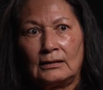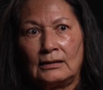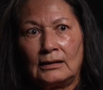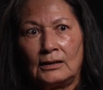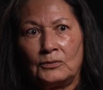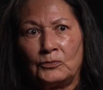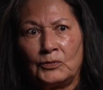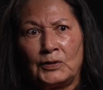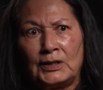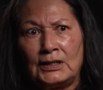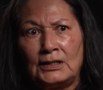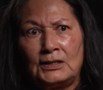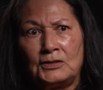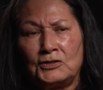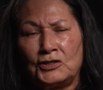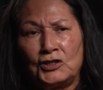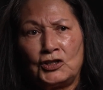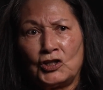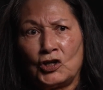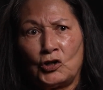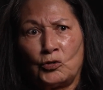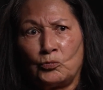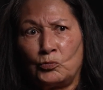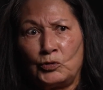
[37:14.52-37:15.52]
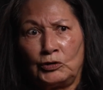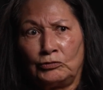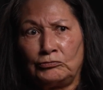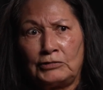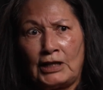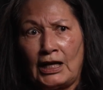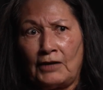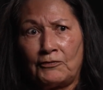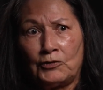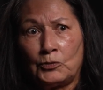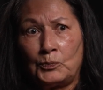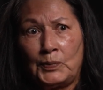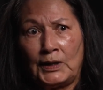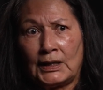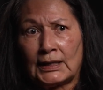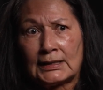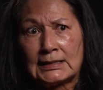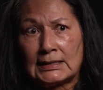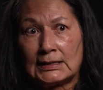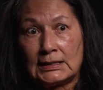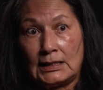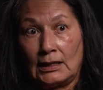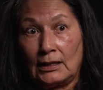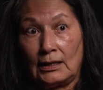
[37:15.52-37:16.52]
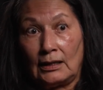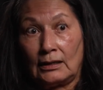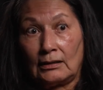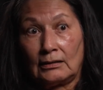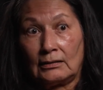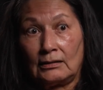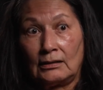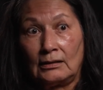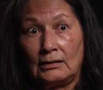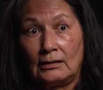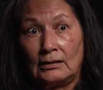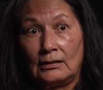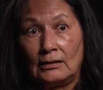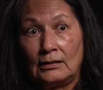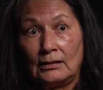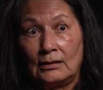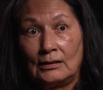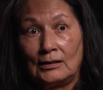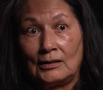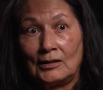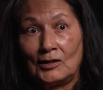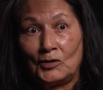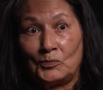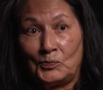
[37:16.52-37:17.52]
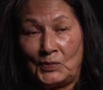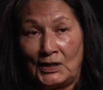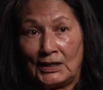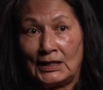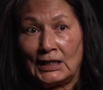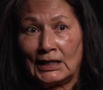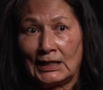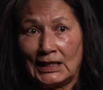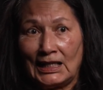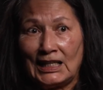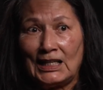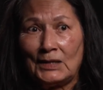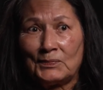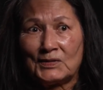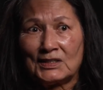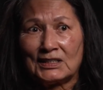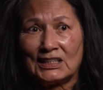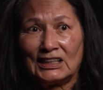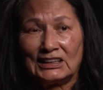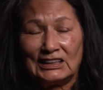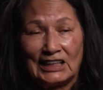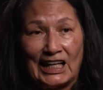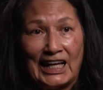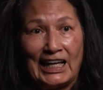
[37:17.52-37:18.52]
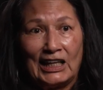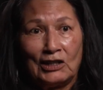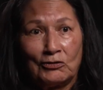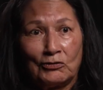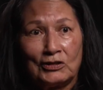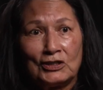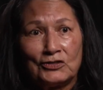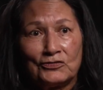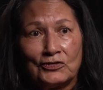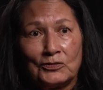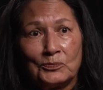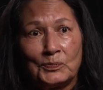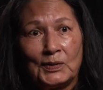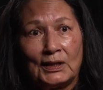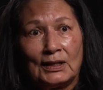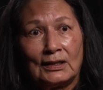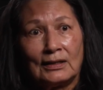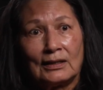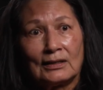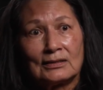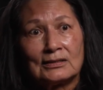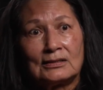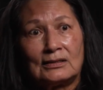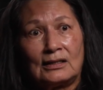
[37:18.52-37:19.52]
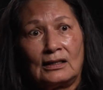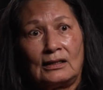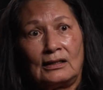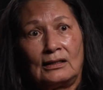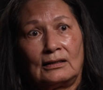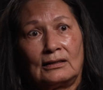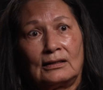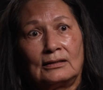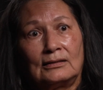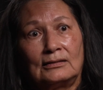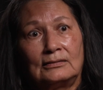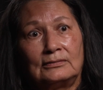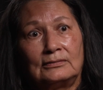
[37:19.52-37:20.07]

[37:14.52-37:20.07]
And we'll never be extinct, but it keeps the language from being extinct.